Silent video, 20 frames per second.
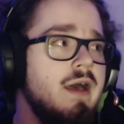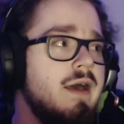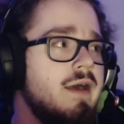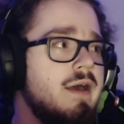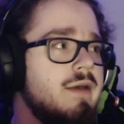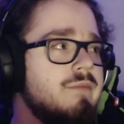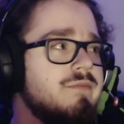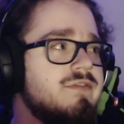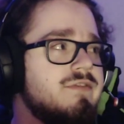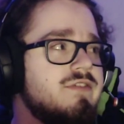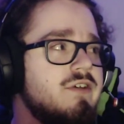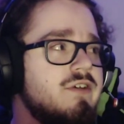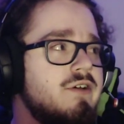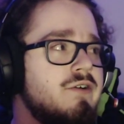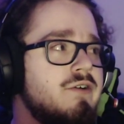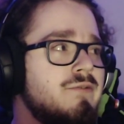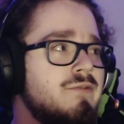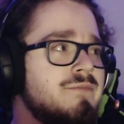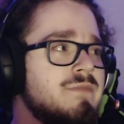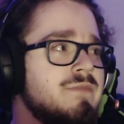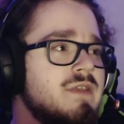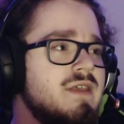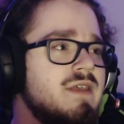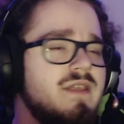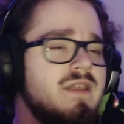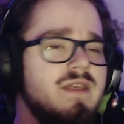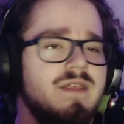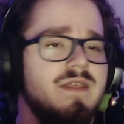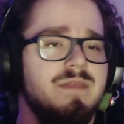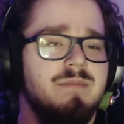So,
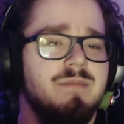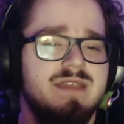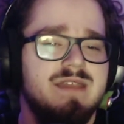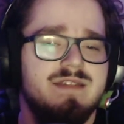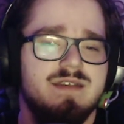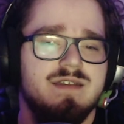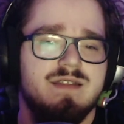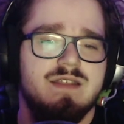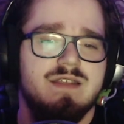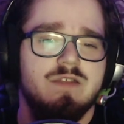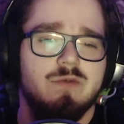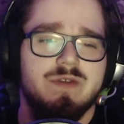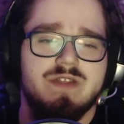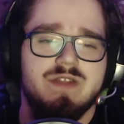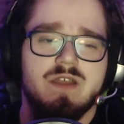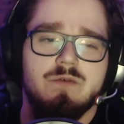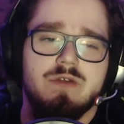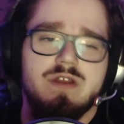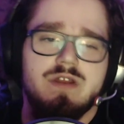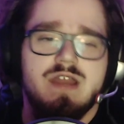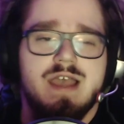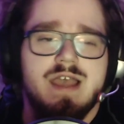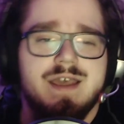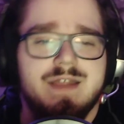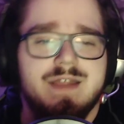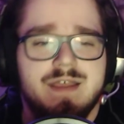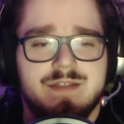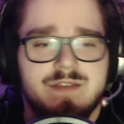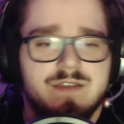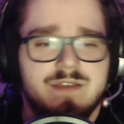basically, the reason I wanted to
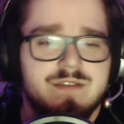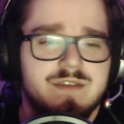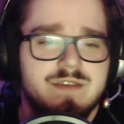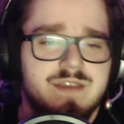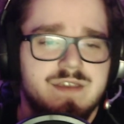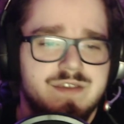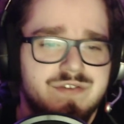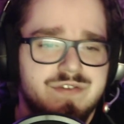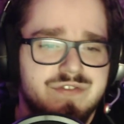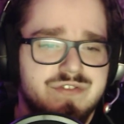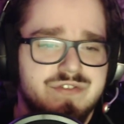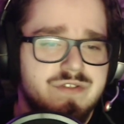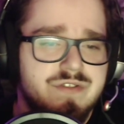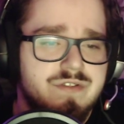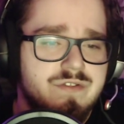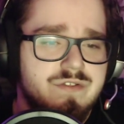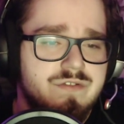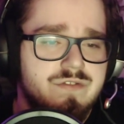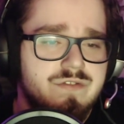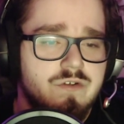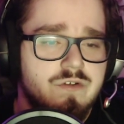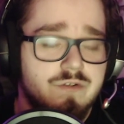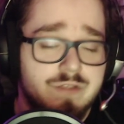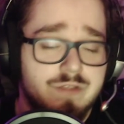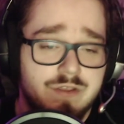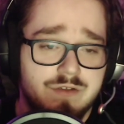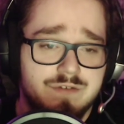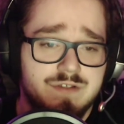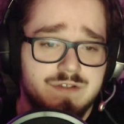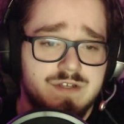highlight this is
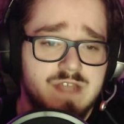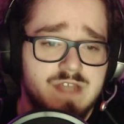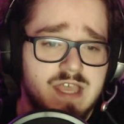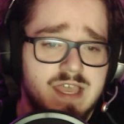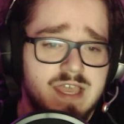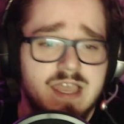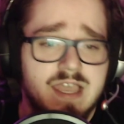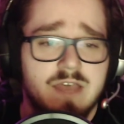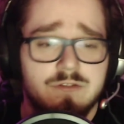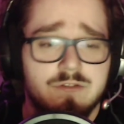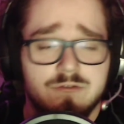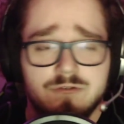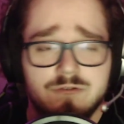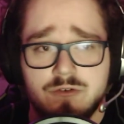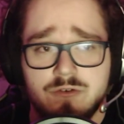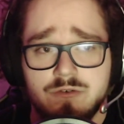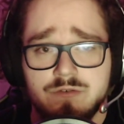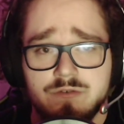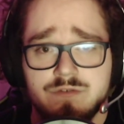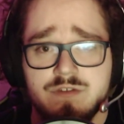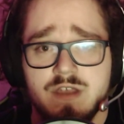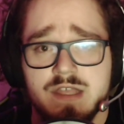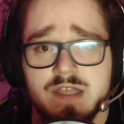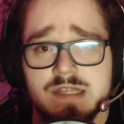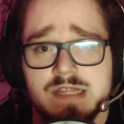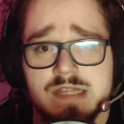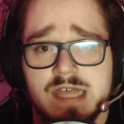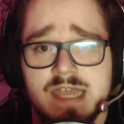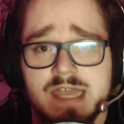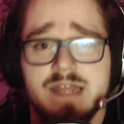earlier today, Elder Scrolls
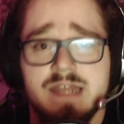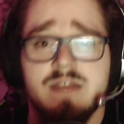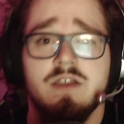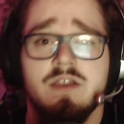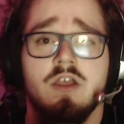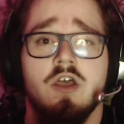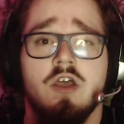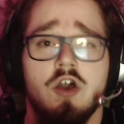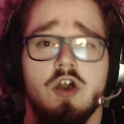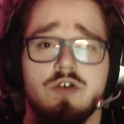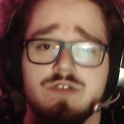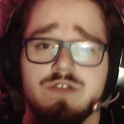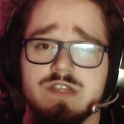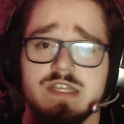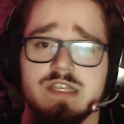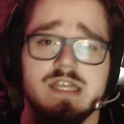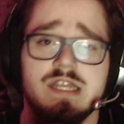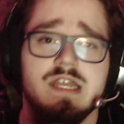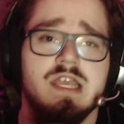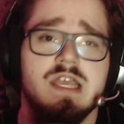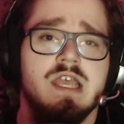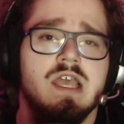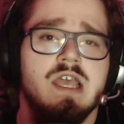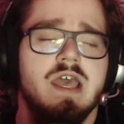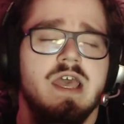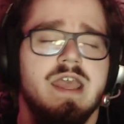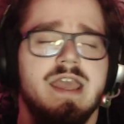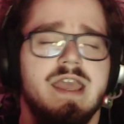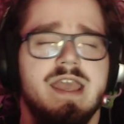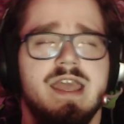Online hosted
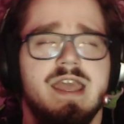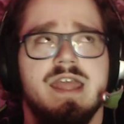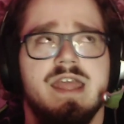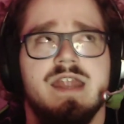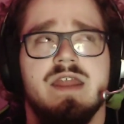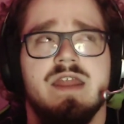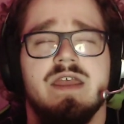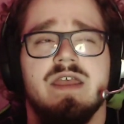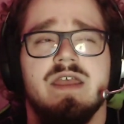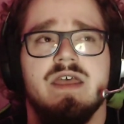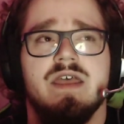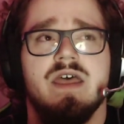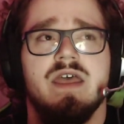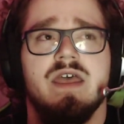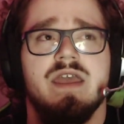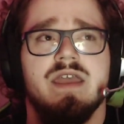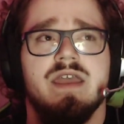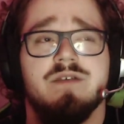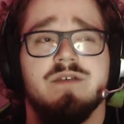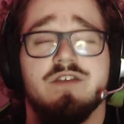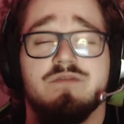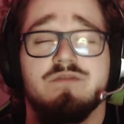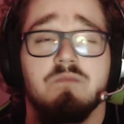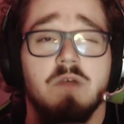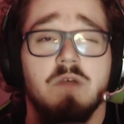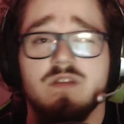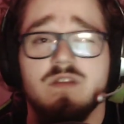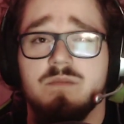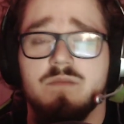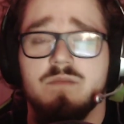in a
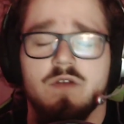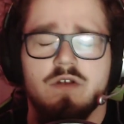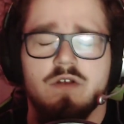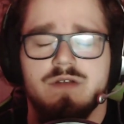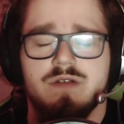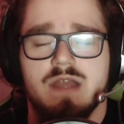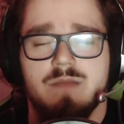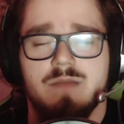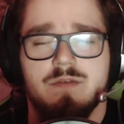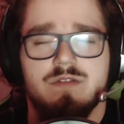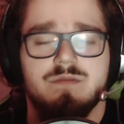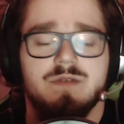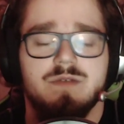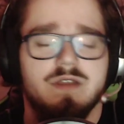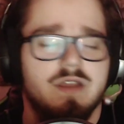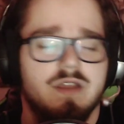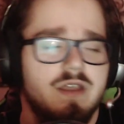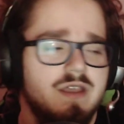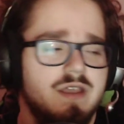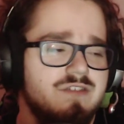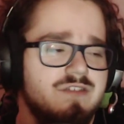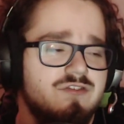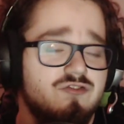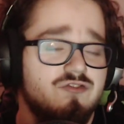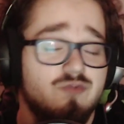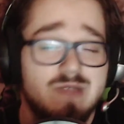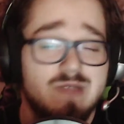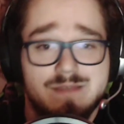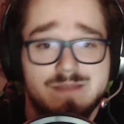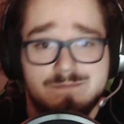multi or not multiplayer
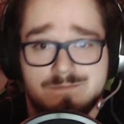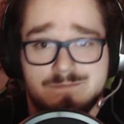stream,